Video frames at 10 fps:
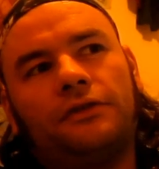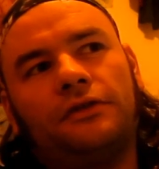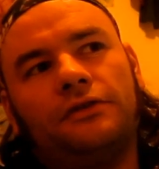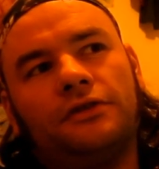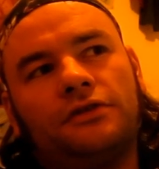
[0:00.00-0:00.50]

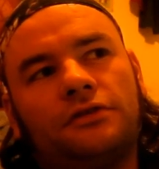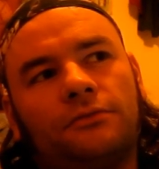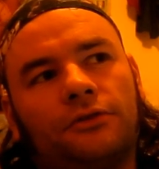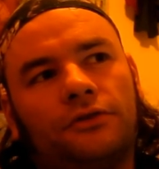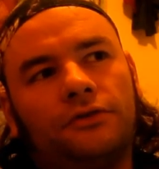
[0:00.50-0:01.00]
consider
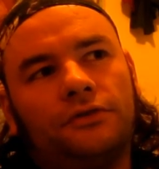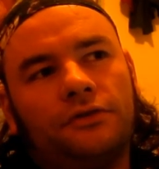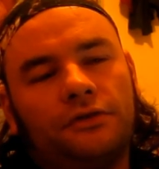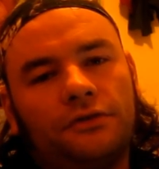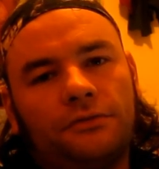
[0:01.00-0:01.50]
someone
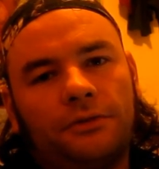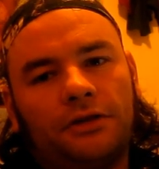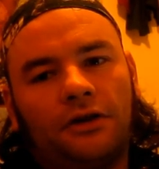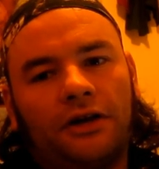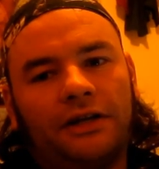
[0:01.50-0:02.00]
to be
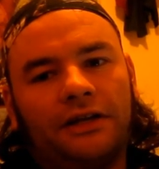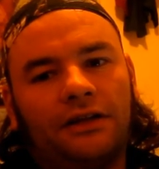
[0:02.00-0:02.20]
highly